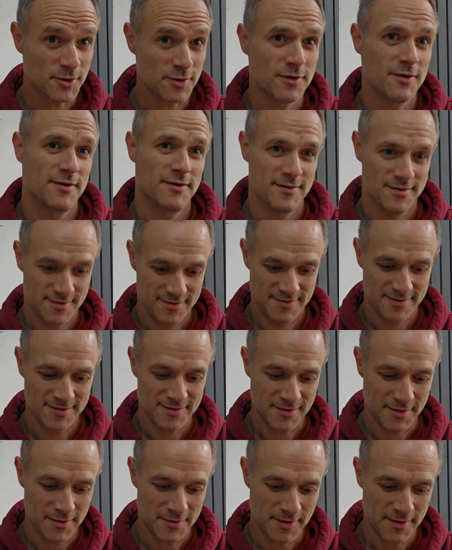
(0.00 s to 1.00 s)
chocolate,
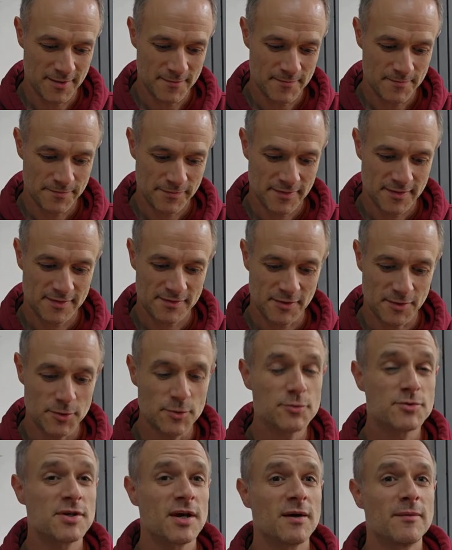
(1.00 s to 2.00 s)
though, yeah? So
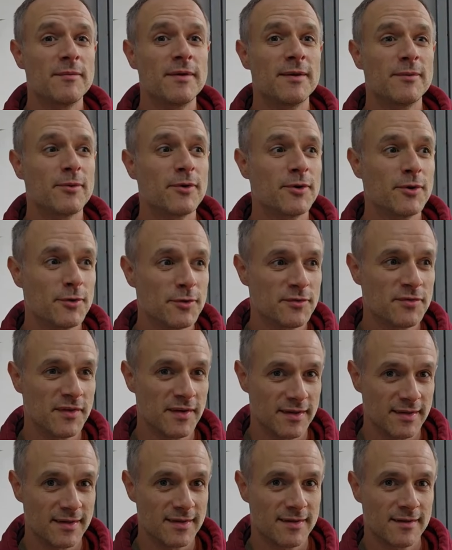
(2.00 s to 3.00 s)
you tell me what you
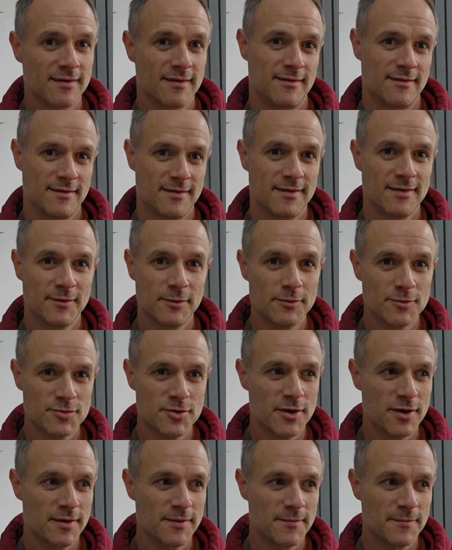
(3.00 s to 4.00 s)
think. Go on,
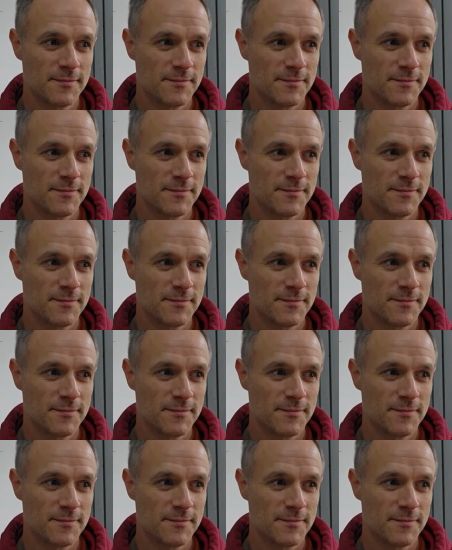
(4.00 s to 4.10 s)
try